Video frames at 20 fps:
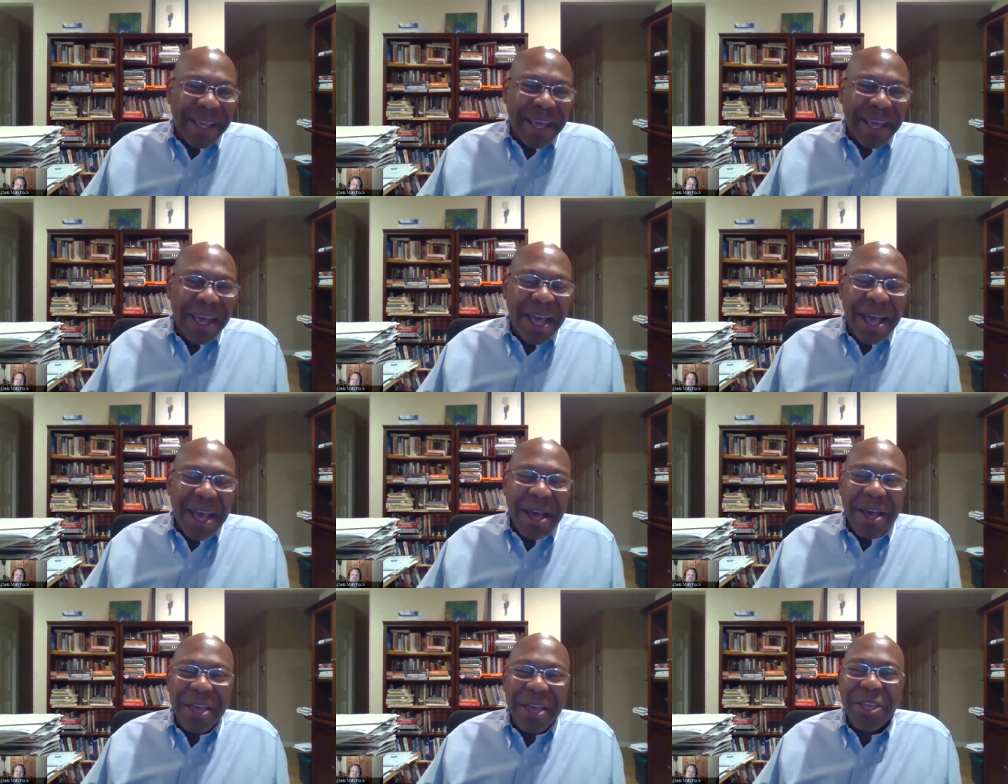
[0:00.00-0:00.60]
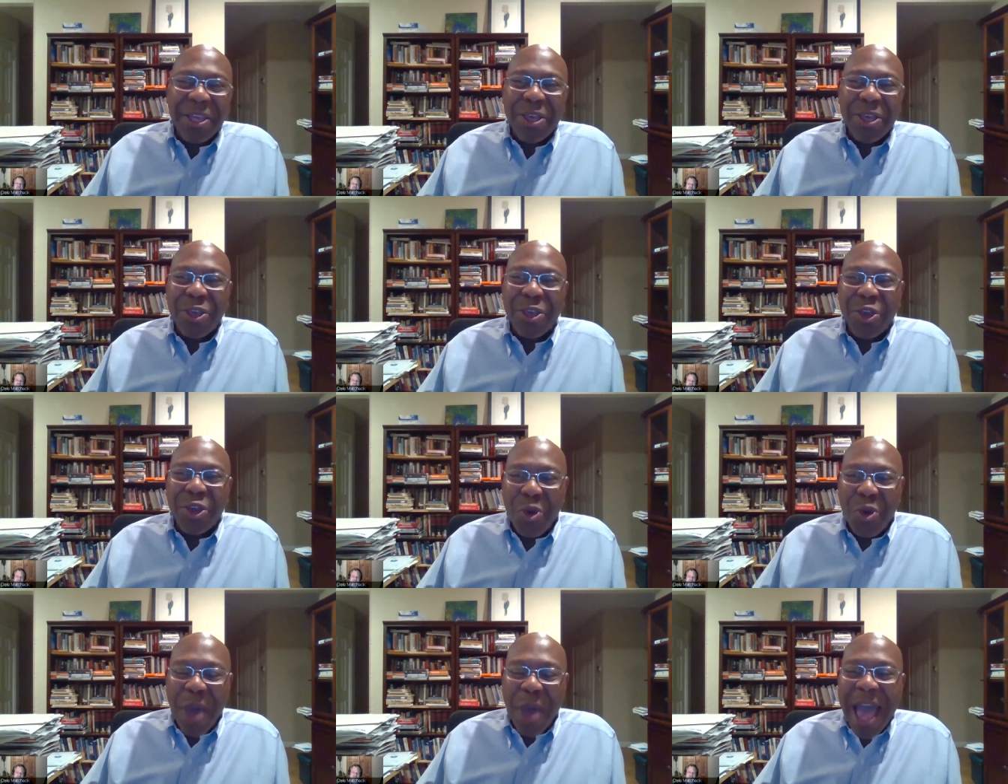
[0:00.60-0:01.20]
Uh,
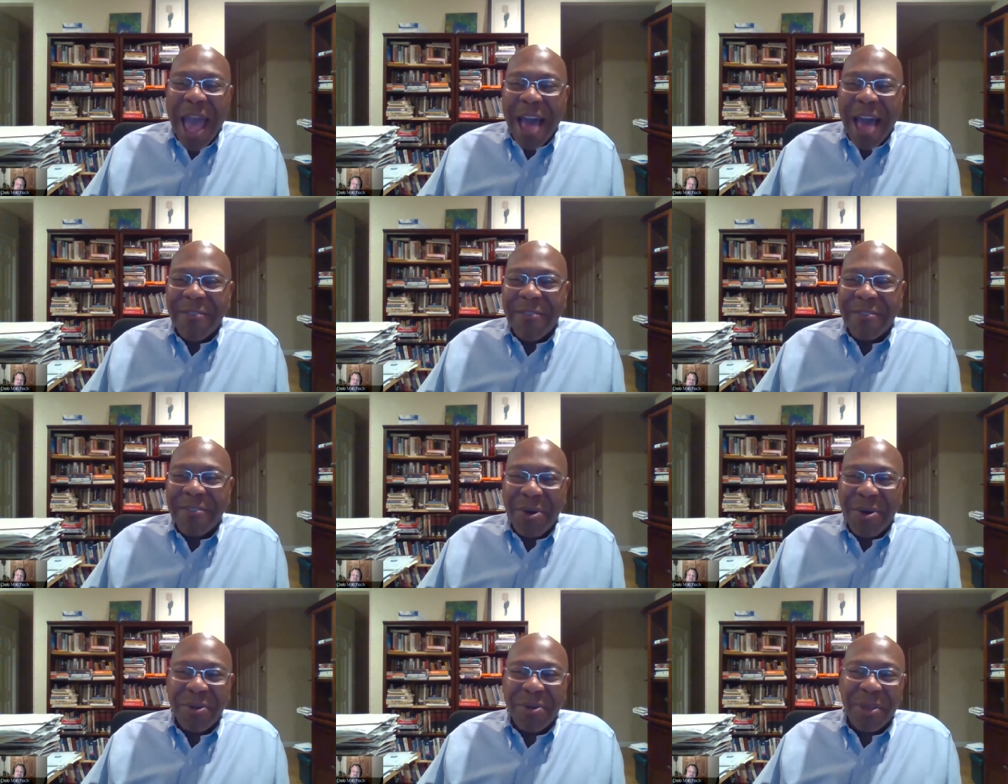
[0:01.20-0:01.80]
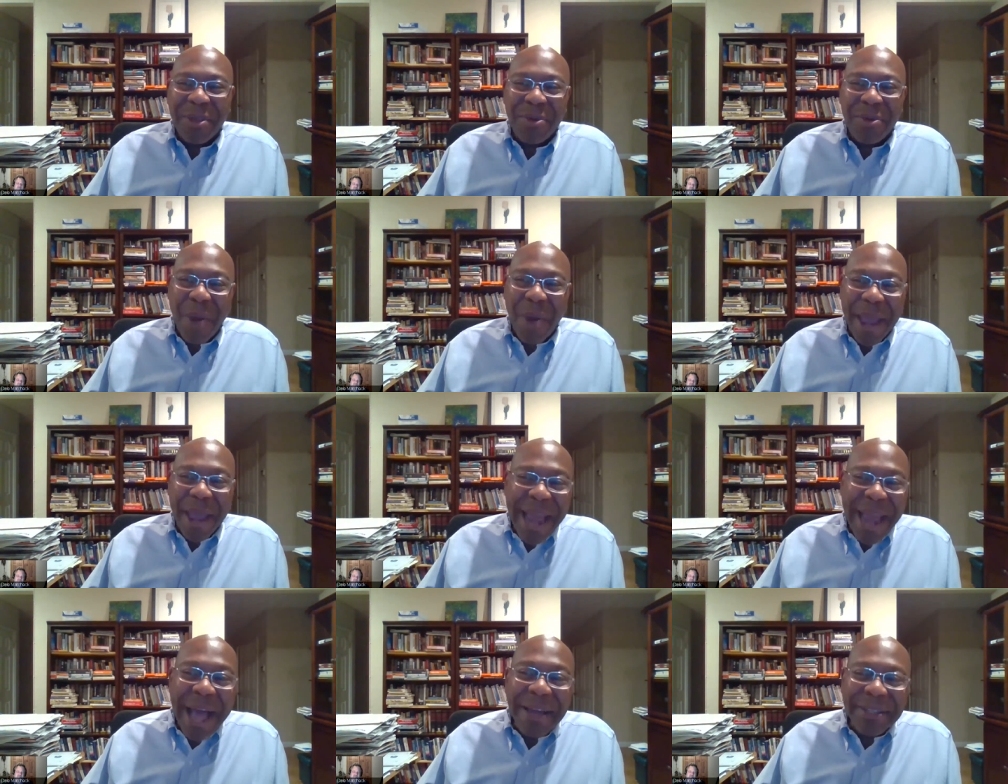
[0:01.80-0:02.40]
you have the
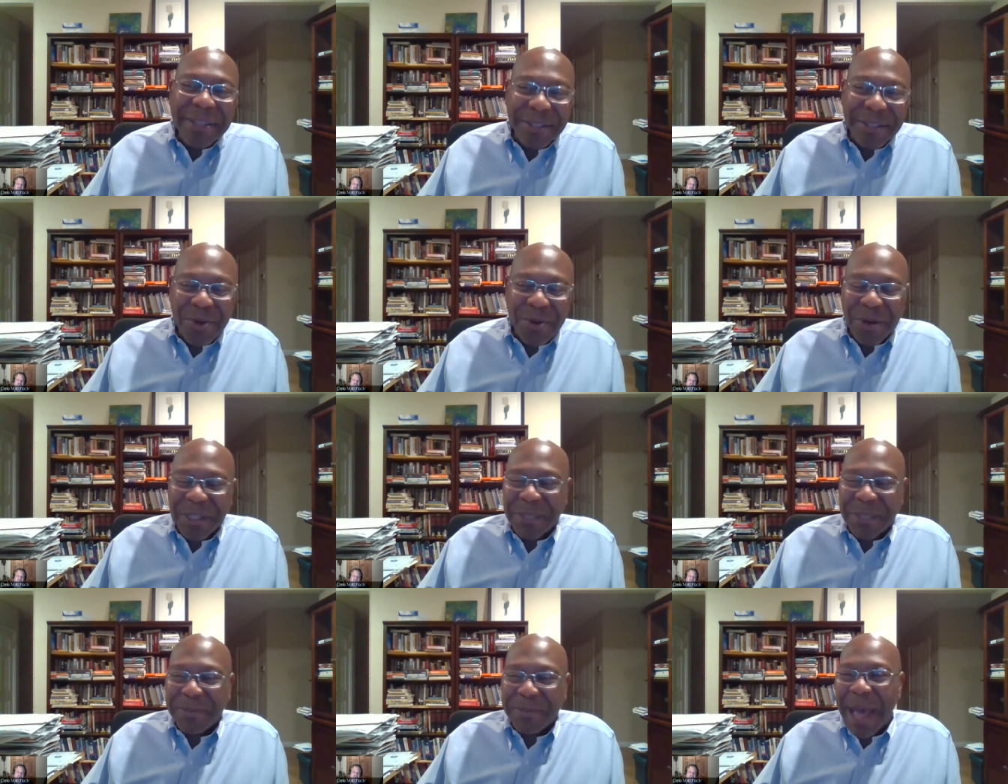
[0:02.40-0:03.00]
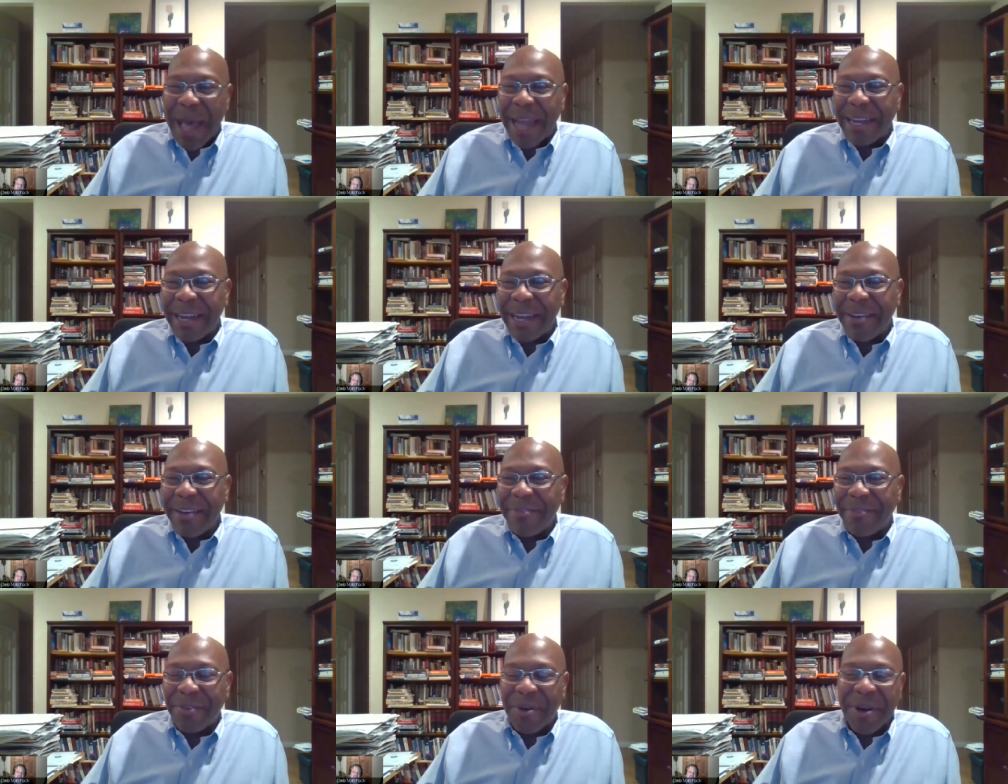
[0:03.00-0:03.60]
White House
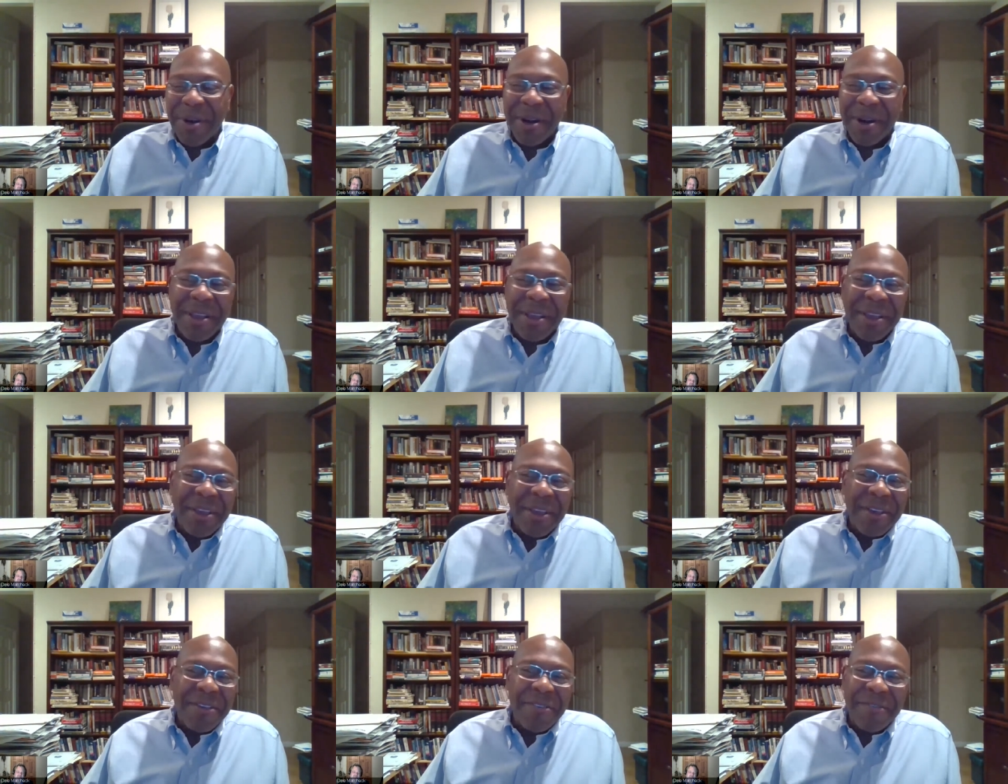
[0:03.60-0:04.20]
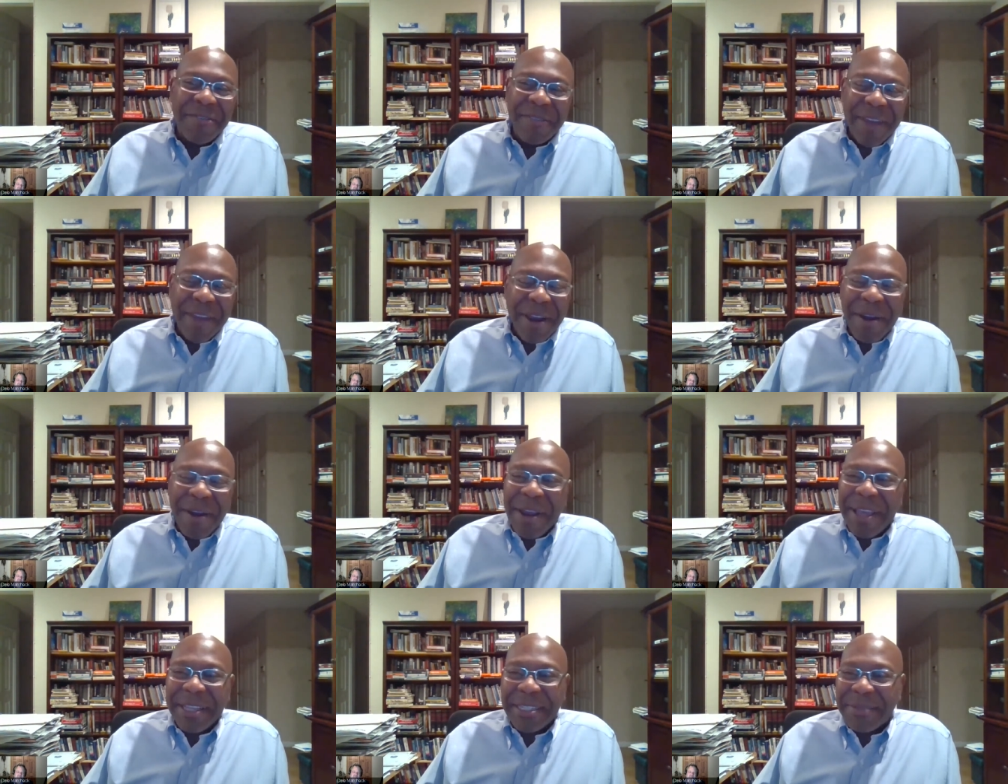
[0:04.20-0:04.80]
correspondent for
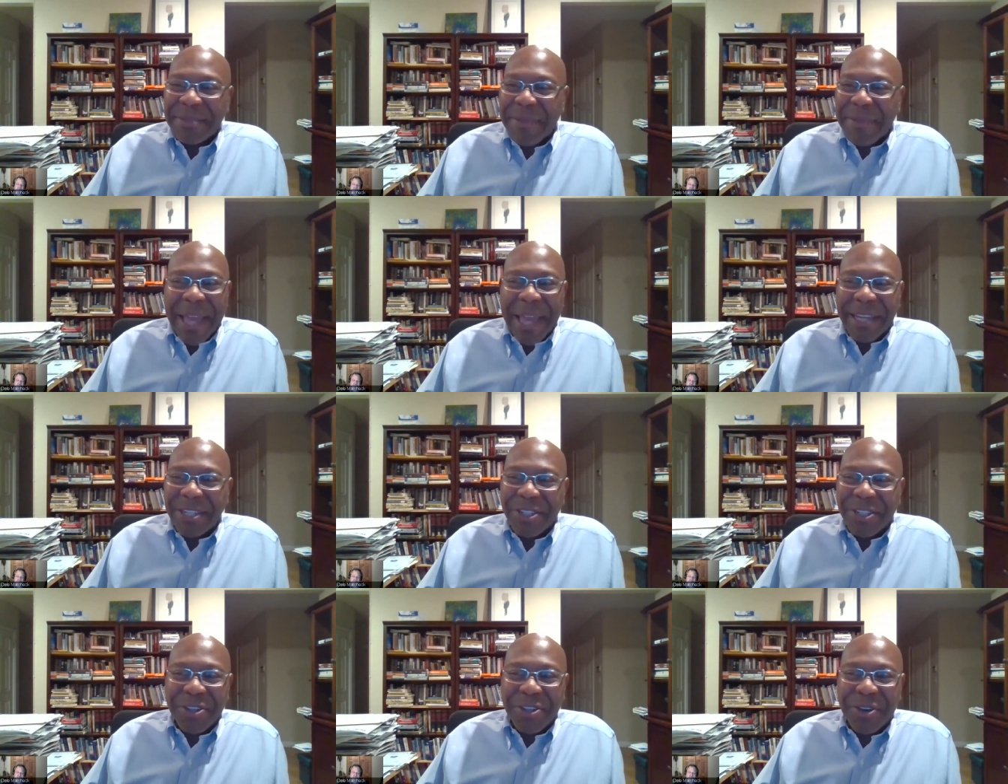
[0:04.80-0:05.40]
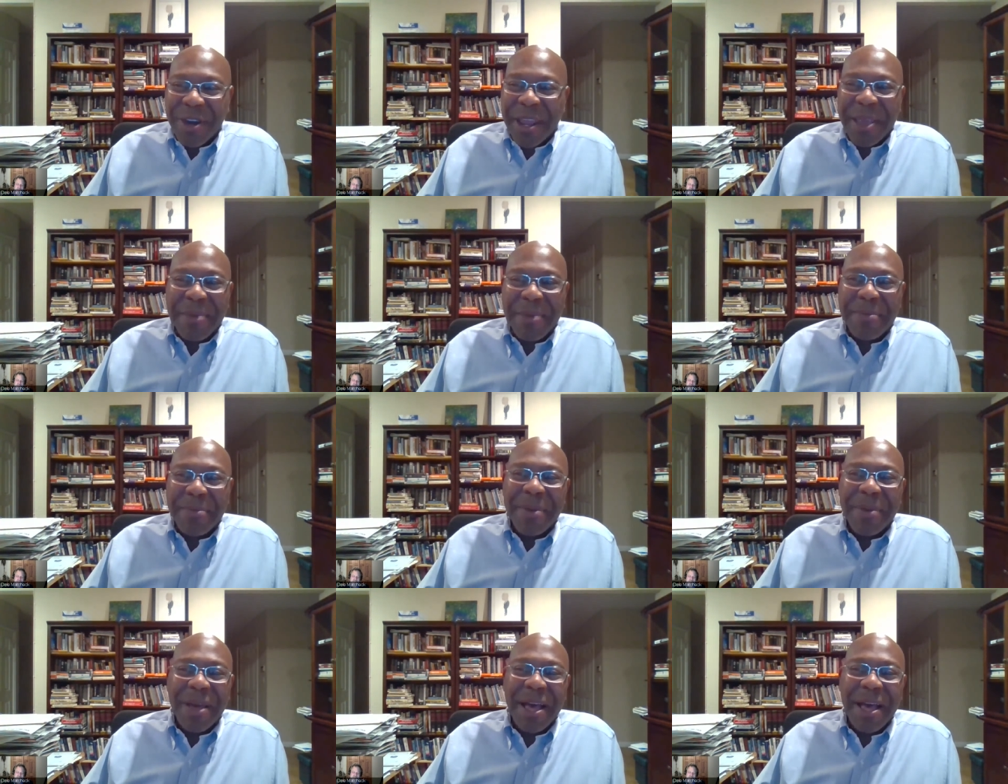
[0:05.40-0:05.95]
various mainstream